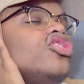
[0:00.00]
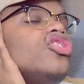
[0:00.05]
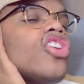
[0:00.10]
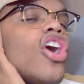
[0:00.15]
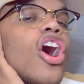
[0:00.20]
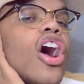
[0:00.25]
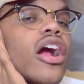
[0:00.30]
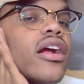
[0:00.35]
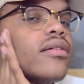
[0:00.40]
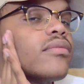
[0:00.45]

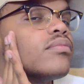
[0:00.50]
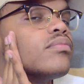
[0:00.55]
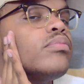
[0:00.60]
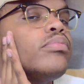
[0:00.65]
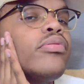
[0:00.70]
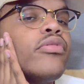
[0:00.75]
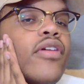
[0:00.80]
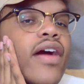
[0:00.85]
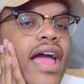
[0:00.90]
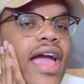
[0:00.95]
dark
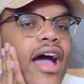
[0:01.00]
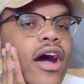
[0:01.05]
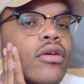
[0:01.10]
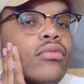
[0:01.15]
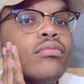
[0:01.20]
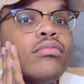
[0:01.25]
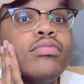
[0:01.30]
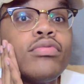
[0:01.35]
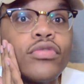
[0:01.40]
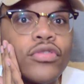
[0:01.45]

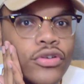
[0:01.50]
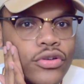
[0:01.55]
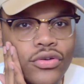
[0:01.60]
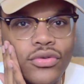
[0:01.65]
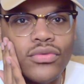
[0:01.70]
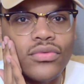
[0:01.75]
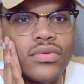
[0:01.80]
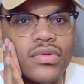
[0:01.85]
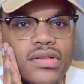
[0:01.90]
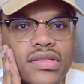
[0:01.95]
brown
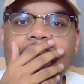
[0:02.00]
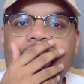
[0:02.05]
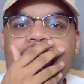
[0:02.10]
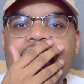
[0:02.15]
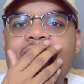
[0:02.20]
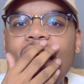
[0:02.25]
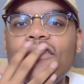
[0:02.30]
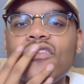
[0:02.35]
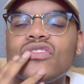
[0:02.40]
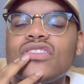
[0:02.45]
bruise. And
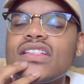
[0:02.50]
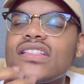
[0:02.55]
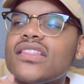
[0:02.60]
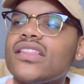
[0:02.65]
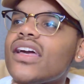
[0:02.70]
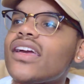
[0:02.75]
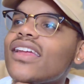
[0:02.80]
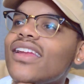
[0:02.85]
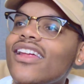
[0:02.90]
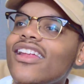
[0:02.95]
I was just
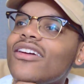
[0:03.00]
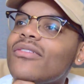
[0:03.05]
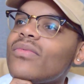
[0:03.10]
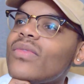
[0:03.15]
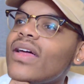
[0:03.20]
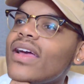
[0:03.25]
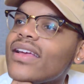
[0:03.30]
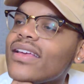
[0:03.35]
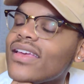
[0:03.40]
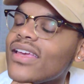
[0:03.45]
looking at him
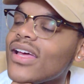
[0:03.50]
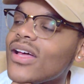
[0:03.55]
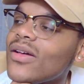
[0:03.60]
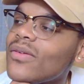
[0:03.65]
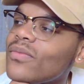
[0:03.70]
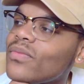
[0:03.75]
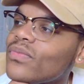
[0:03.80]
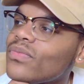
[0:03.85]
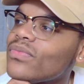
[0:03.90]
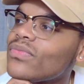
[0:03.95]
like,
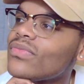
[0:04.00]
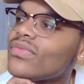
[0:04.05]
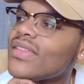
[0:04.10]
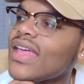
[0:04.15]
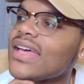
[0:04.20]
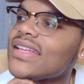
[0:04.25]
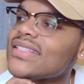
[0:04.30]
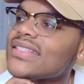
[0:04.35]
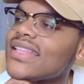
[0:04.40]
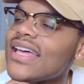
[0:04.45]
yep,
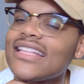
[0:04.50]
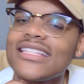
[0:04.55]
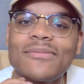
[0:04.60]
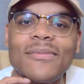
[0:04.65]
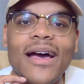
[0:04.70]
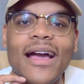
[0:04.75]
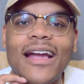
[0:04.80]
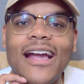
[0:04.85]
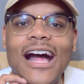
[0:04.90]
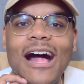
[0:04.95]
that's
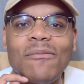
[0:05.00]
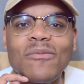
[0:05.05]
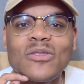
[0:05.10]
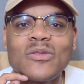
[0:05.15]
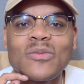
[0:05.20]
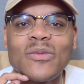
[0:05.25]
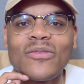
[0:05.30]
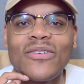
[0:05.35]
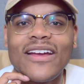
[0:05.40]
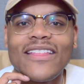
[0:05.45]
my
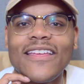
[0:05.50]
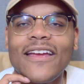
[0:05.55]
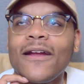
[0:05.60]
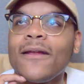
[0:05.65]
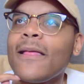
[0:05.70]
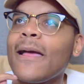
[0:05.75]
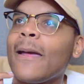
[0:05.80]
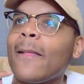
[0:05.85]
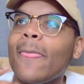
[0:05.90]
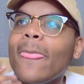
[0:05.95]
accomplishment right there.
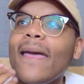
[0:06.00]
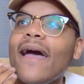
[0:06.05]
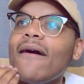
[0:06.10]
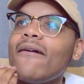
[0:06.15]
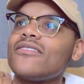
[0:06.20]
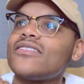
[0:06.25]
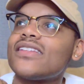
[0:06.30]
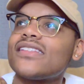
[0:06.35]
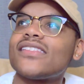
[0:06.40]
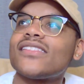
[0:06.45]
Like, I
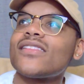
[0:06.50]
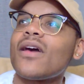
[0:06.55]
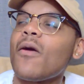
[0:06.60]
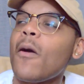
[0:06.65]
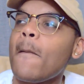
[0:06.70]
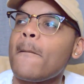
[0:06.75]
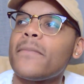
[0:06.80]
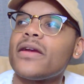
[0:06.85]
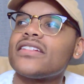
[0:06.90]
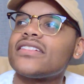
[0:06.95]
was just
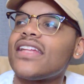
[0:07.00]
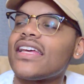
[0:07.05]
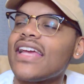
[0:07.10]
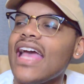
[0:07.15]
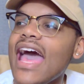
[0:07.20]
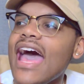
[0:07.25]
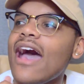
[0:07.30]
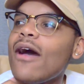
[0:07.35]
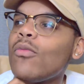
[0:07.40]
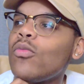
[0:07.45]
so appreciative. Like,
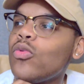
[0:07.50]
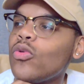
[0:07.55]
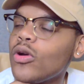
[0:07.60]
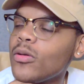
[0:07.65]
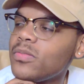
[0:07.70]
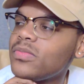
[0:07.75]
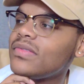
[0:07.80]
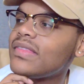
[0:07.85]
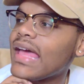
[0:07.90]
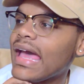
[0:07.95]
I
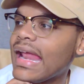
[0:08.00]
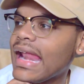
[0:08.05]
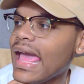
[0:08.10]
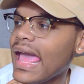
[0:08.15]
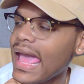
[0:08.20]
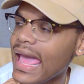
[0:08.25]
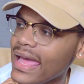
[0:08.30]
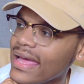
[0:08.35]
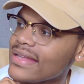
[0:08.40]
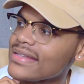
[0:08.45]
whooped that
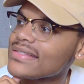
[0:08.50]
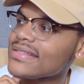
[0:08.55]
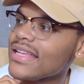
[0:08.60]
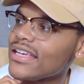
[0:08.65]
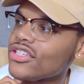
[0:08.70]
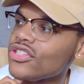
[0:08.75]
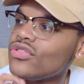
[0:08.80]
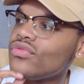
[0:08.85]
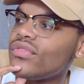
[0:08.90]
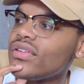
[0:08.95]
ass.
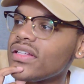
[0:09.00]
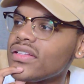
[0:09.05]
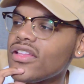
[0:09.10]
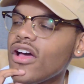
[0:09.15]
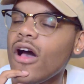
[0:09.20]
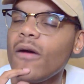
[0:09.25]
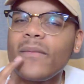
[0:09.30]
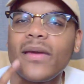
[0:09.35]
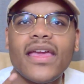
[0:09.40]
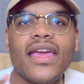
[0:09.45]
Like, you really
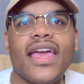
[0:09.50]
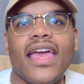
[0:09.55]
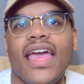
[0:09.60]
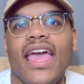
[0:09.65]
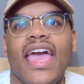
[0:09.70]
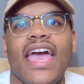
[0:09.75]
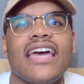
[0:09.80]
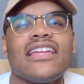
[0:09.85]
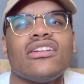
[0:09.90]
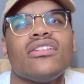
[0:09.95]
thought me.
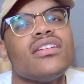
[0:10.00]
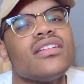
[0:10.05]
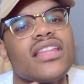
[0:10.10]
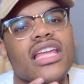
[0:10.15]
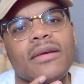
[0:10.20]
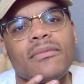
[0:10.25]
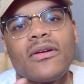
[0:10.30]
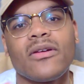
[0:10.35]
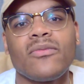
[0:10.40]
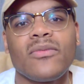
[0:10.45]
And the only
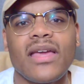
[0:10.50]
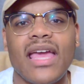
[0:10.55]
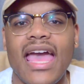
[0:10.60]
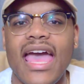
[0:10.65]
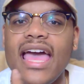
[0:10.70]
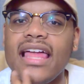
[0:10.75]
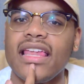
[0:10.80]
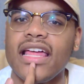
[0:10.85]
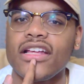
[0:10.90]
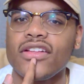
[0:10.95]
thing about me, I
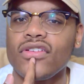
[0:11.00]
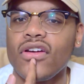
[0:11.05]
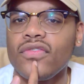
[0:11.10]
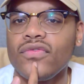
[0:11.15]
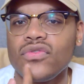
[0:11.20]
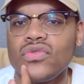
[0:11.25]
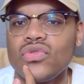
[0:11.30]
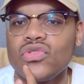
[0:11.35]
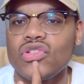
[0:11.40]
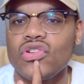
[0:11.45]
had like a
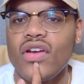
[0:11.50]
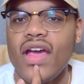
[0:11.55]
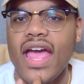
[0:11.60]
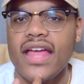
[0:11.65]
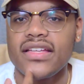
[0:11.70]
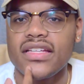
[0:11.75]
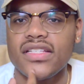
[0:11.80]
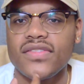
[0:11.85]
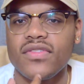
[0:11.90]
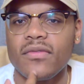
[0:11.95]
few
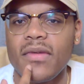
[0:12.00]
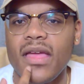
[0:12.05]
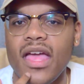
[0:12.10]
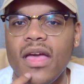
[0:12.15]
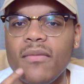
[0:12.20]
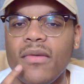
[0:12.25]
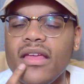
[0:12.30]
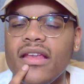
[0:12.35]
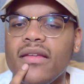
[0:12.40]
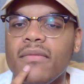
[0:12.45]
scratches from
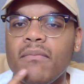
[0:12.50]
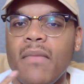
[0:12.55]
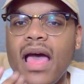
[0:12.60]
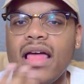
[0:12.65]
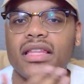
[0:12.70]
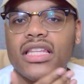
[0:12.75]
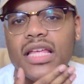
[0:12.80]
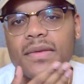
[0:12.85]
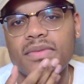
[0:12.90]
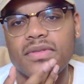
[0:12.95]
him, and
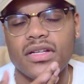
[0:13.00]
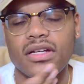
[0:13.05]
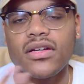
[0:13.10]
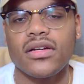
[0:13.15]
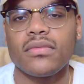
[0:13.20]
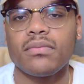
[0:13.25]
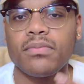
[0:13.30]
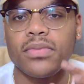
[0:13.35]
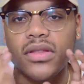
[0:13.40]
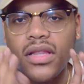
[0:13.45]
my lips
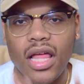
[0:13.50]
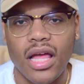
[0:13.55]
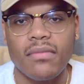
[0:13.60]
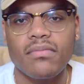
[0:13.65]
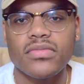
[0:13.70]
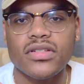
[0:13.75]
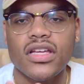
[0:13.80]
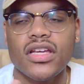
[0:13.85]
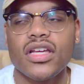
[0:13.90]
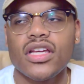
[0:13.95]
are
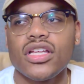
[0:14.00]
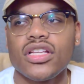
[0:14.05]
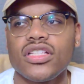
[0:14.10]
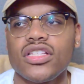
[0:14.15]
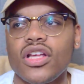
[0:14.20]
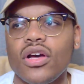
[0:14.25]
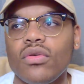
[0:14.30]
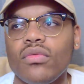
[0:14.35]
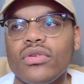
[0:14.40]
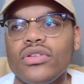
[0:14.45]
plumped.
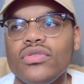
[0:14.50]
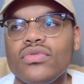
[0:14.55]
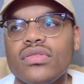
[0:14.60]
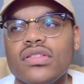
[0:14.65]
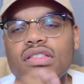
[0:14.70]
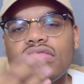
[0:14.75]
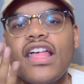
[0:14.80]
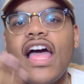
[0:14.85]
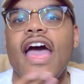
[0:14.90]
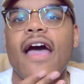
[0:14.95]
So when you
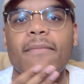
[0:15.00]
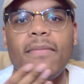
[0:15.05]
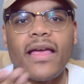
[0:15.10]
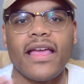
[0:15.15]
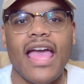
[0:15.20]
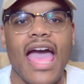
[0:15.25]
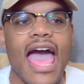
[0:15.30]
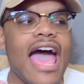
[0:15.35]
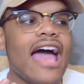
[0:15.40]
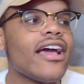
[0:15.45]
slap,
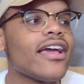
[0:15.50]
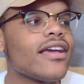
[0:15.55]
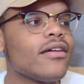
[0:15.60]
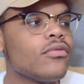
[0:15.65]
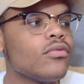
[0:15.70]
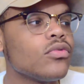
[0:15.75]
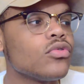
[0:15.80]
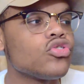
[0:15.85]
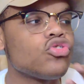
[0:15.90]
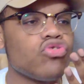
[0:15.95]
like, I
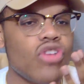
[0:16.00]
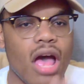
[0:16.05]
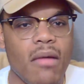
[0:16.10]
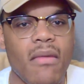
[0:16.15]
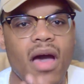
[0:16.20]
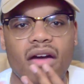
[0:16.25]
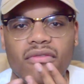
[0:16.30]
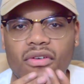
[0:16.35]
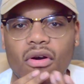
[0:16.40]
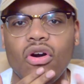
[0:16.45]
will drop
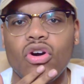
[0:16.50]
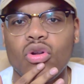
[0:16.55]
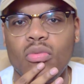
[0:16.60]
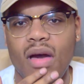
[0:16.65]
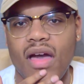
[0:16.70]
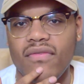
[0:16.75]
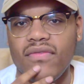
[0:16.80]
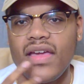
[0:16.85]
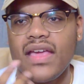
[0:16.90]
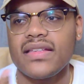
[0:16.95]
my phone on
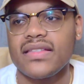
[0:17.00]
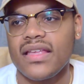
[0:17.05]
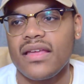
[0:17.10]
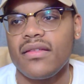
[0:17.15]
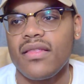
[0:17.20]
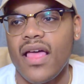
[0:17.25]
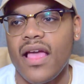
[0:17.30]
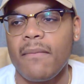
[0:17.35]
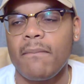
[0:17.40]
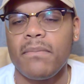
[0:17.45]
my face
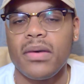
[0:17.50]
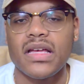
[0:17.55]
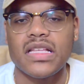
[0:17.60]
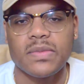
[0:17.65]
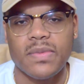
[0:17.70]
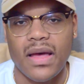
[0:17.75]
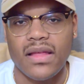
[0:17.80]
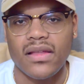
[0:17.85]
and like bust my